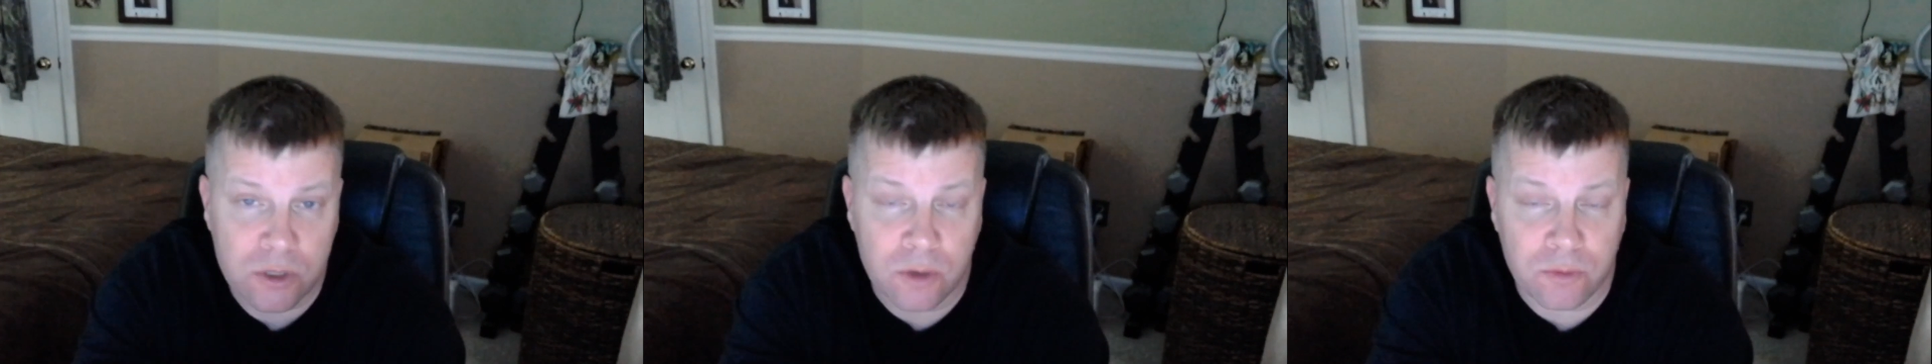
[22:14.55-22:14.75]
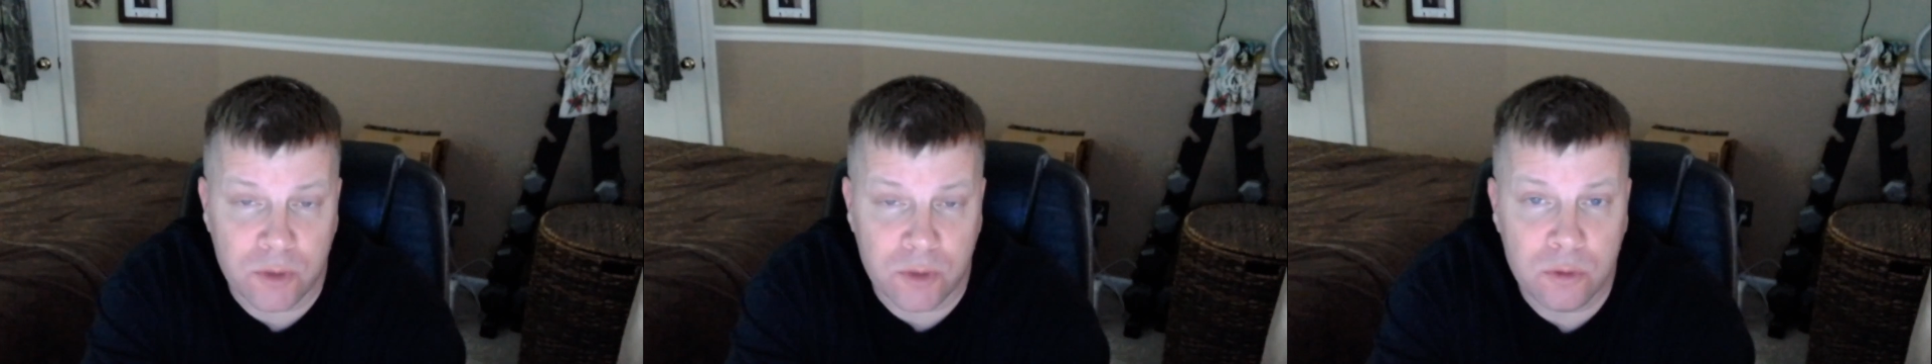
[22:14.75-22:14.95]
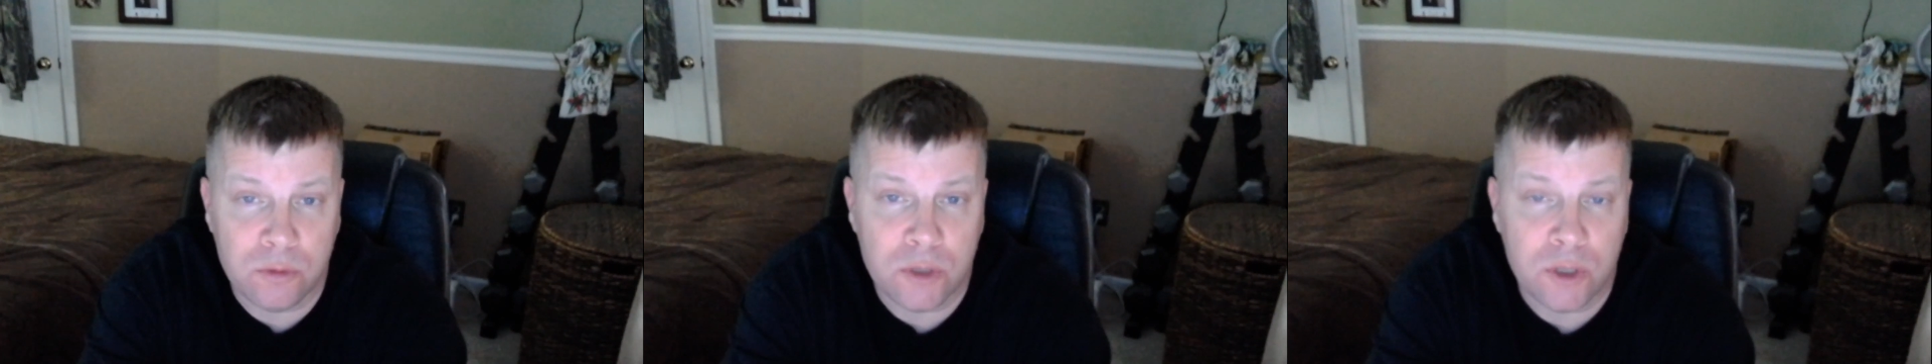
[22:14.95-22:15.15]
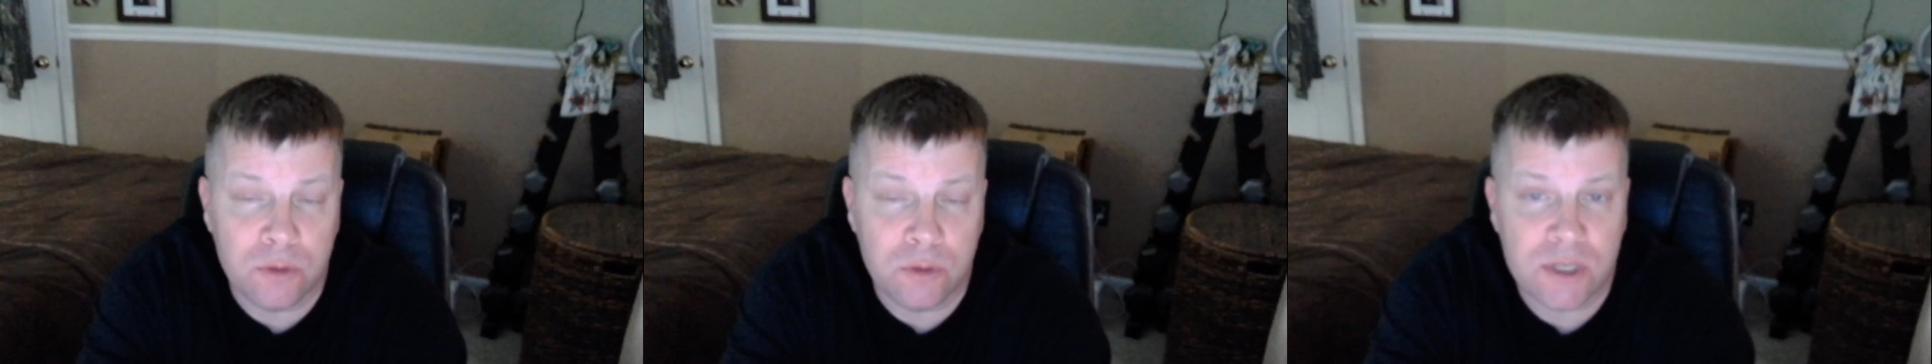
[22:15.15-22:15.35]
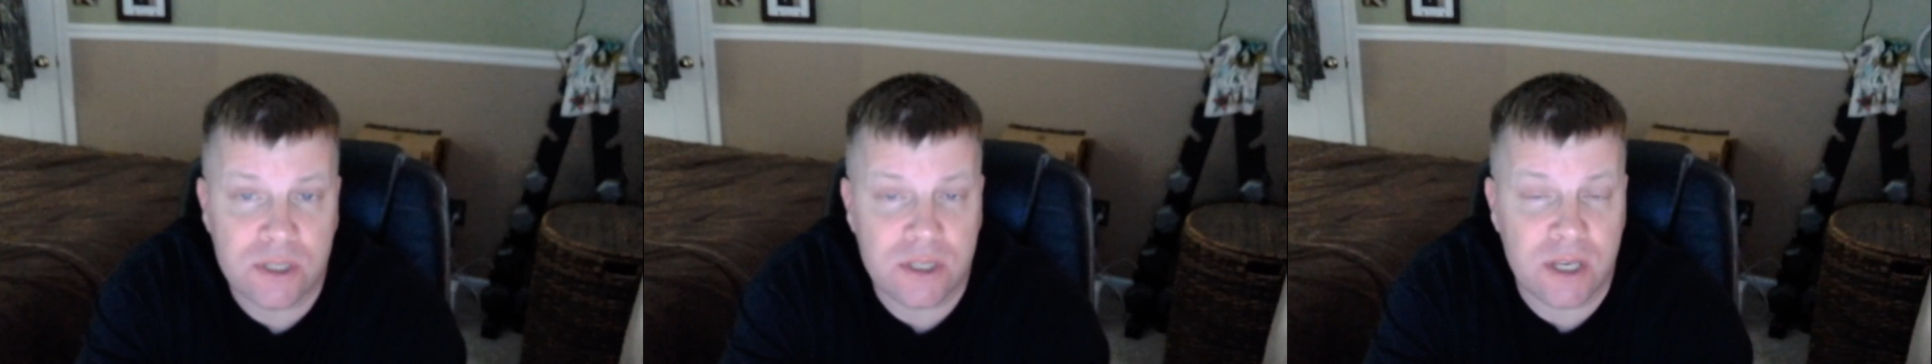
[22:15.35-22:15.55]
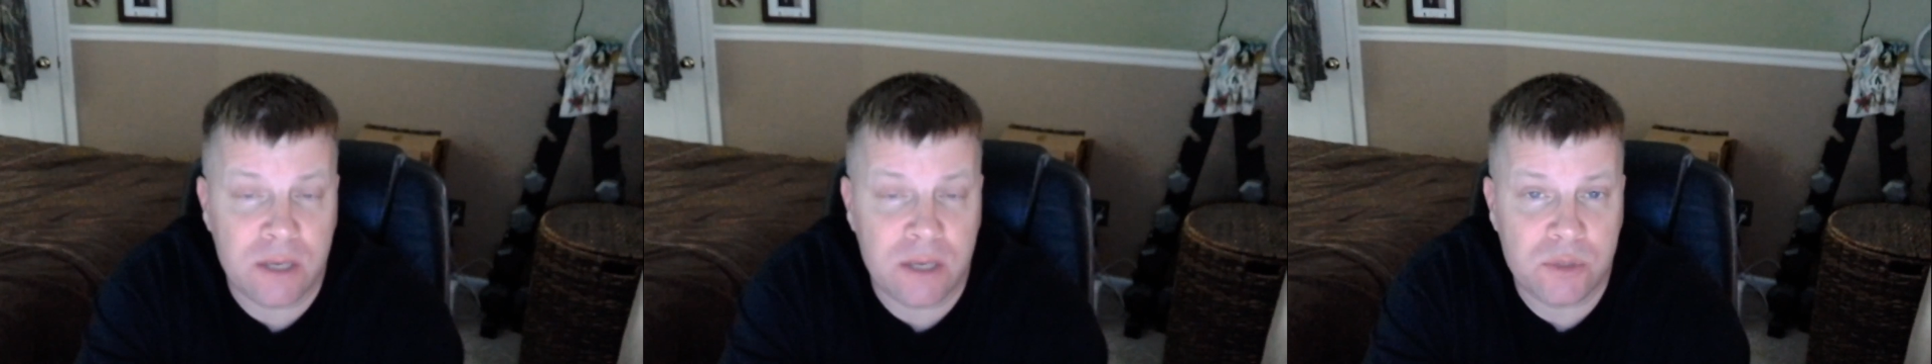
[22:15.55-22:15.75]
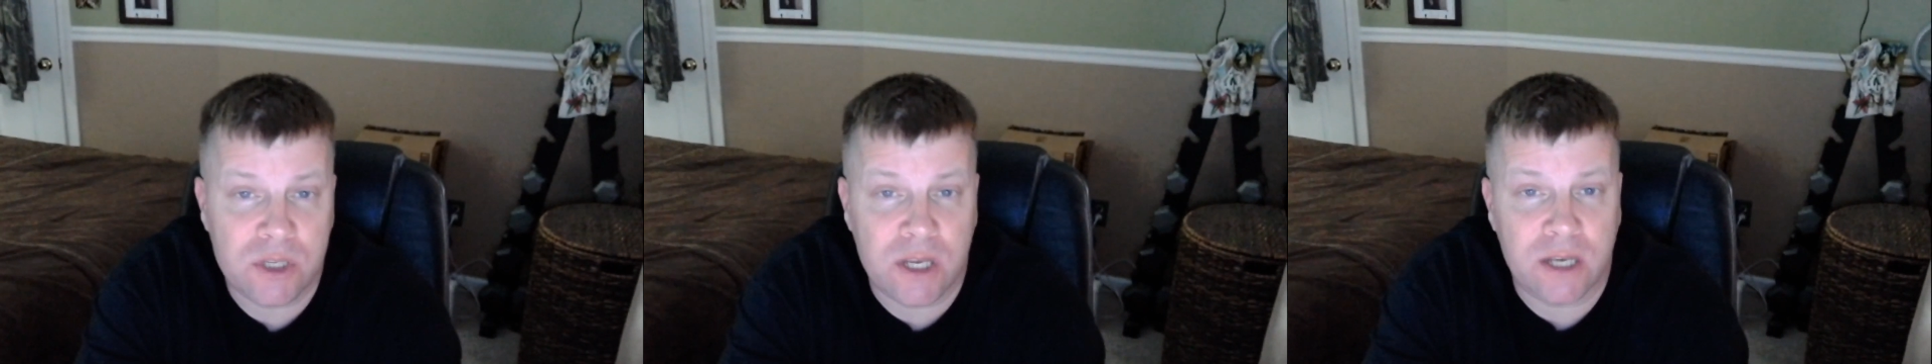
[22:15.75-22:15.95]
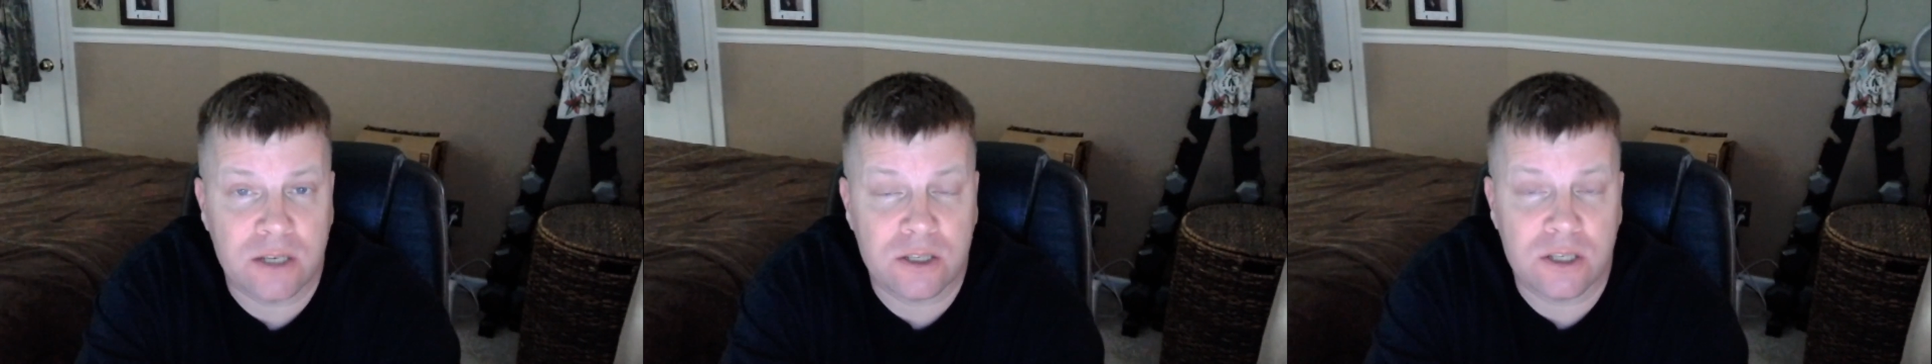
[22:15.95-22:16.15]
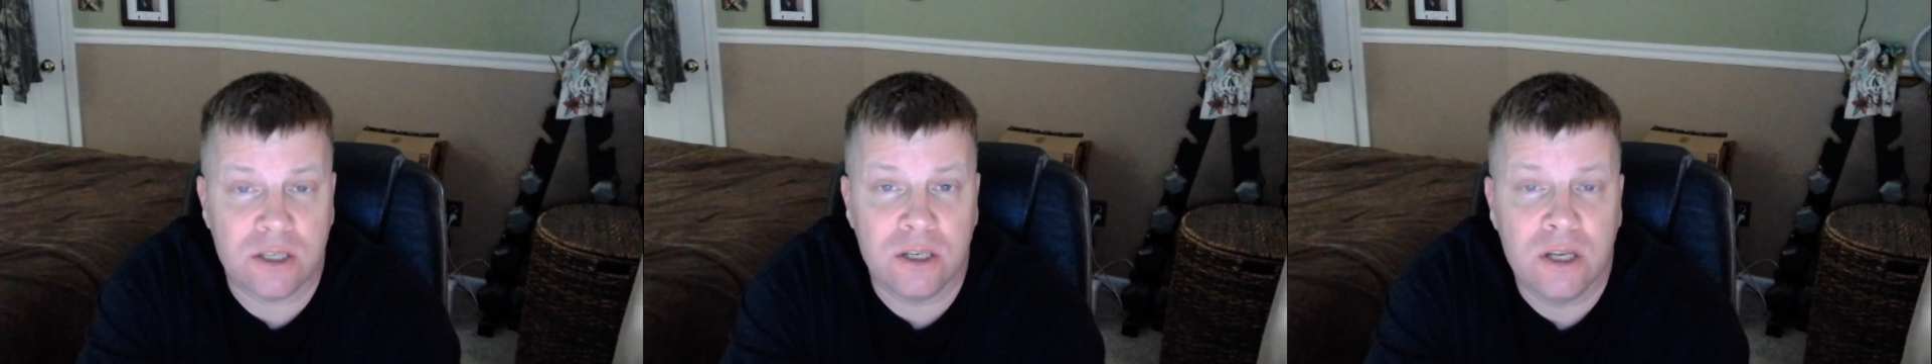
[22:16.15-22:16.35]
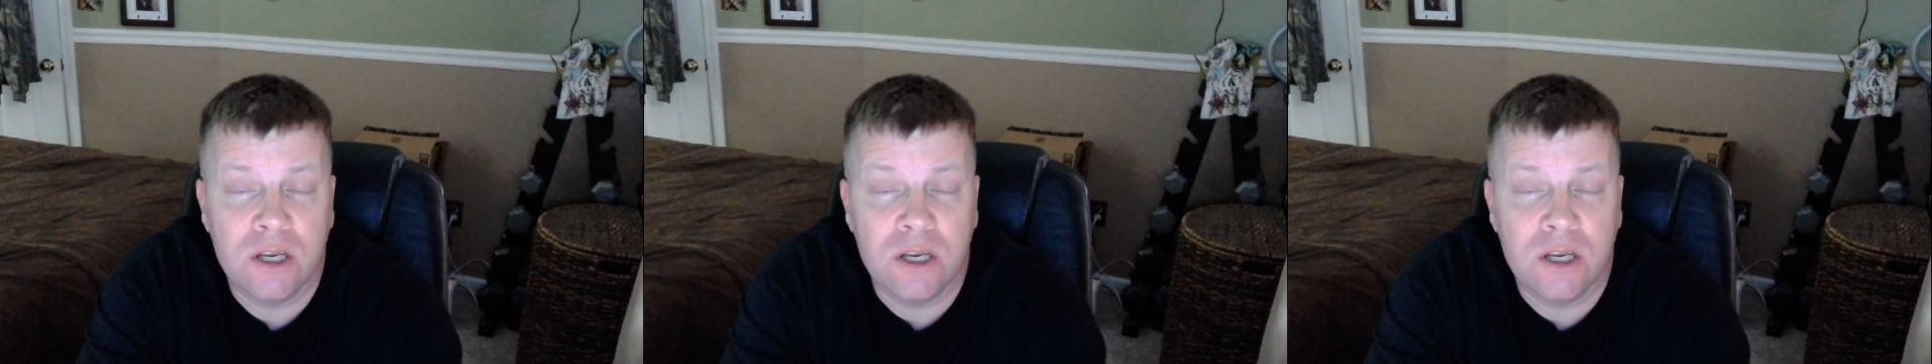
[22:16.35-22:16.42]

So if you do this same section,